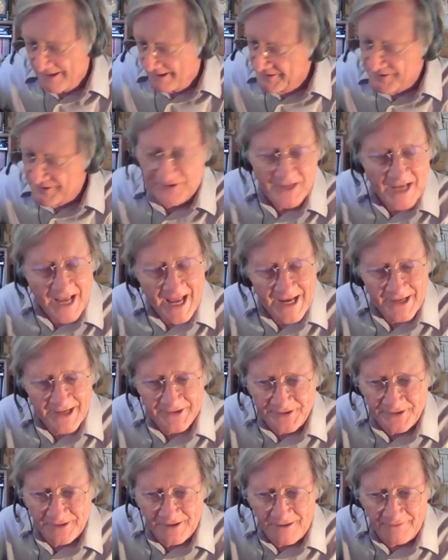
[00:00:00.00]

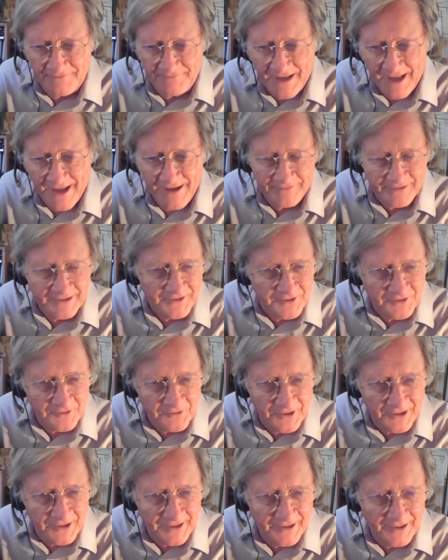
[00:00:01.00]
stacks of heavy
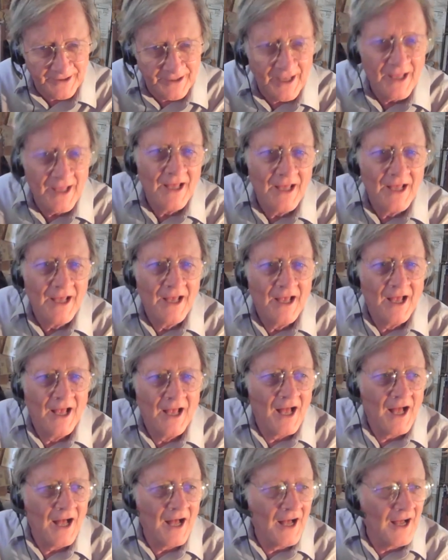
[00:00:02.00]
duty
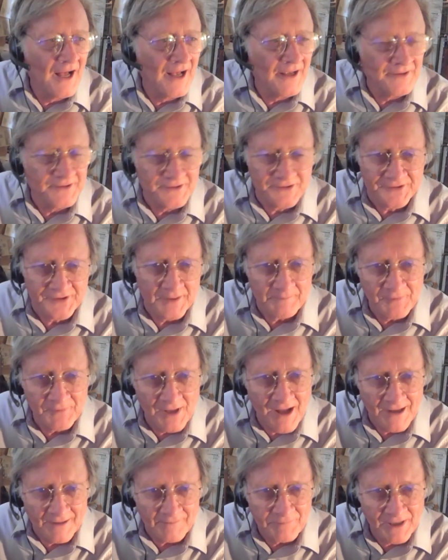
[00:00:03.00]
uh,
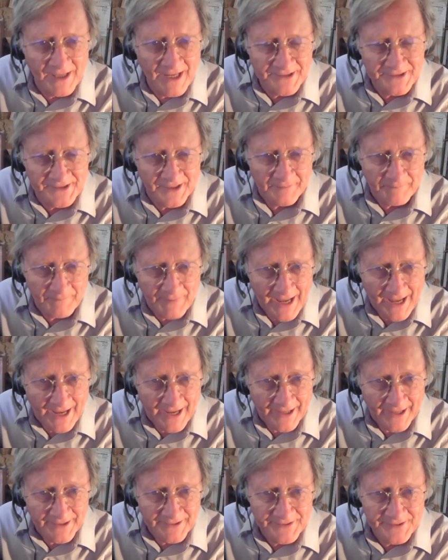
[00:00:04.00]
Ziploc plastic
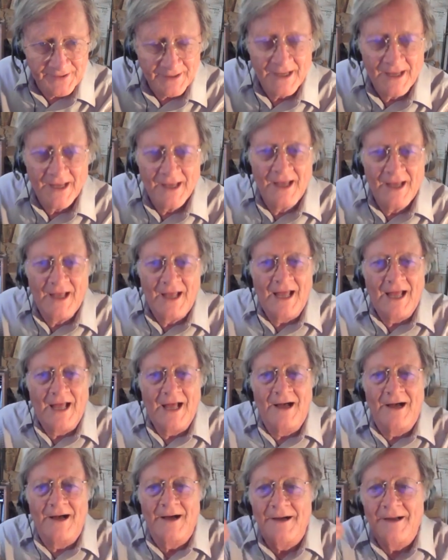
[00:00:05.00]
bags.
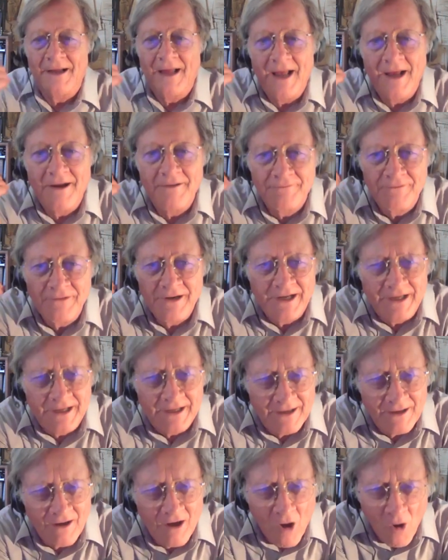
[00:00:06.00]
Uh,
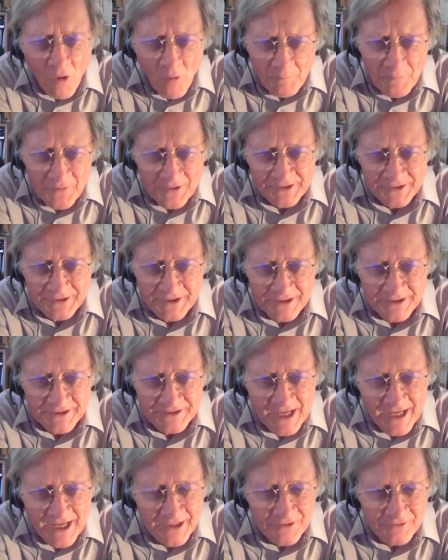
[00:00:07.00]
every opened
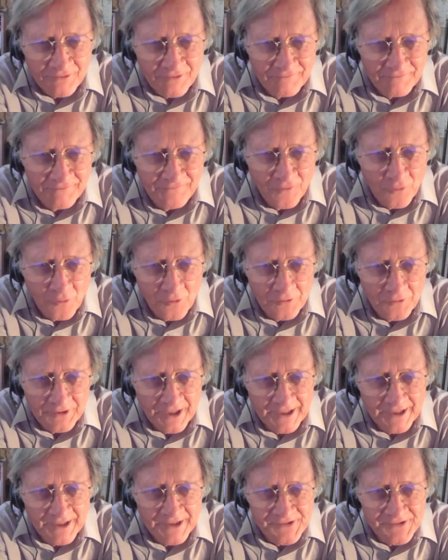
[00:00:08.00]
container of food
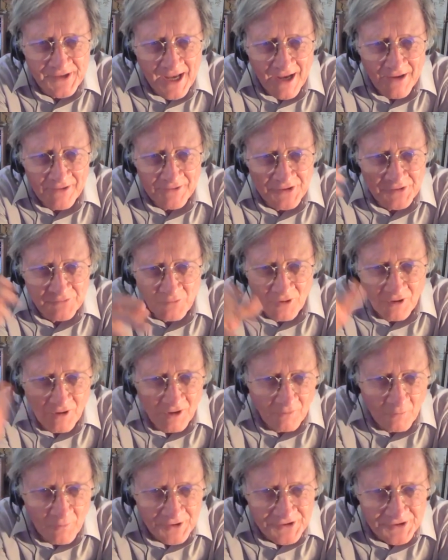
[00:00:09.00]
in his house
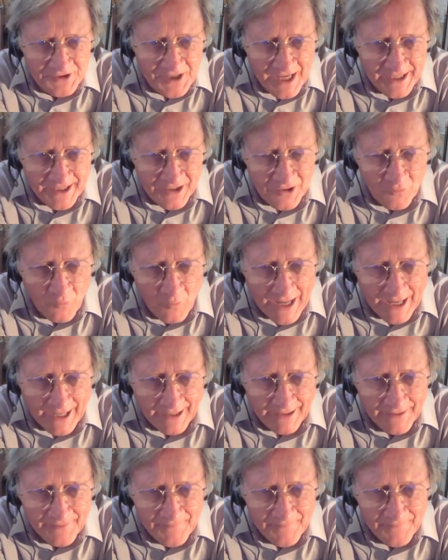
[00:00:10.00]
was taken away.